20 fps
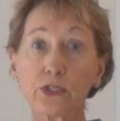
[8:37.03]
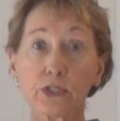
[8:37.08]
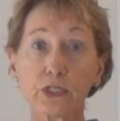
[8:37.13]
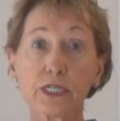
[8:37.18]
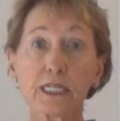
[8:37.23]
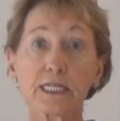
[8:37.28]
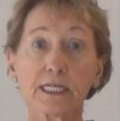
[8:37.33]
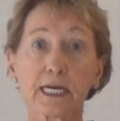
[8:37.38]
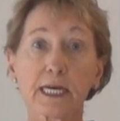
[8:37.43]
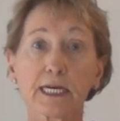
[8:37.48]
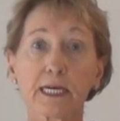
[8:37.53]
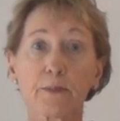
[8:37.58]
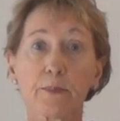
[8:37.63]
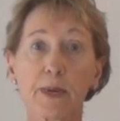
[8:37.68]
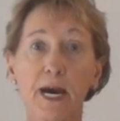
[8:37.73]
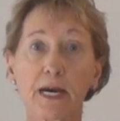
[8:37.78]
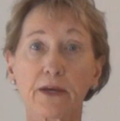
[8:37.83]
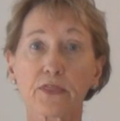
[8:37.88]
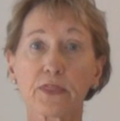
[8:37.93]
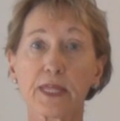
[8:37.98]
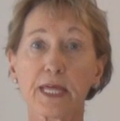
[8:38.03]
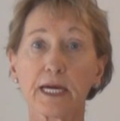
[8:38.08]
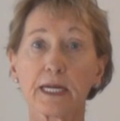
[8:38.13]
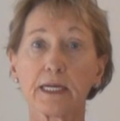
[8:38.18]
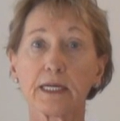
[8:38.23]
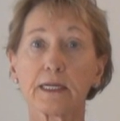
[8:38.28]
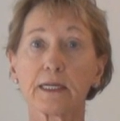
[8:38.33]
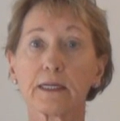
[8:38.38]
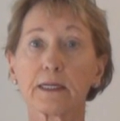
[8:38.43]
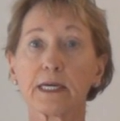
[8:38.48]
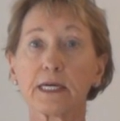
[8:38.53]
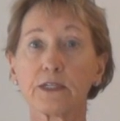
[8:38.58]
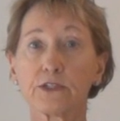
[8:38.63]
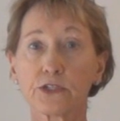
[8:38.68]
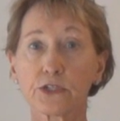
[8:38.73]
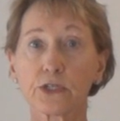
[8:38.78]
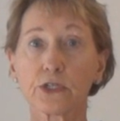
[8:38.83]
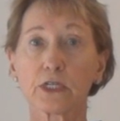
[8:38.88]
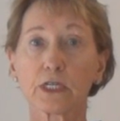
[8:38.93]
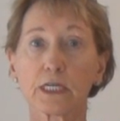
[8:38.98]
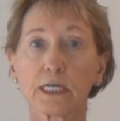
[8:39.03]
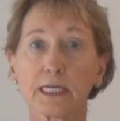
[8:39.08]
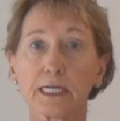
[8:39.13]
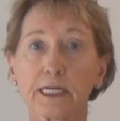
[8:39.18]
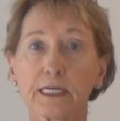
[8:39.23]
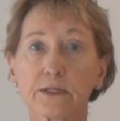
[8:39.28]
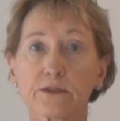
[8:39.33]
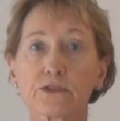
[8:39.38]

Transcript: did take it back then internally,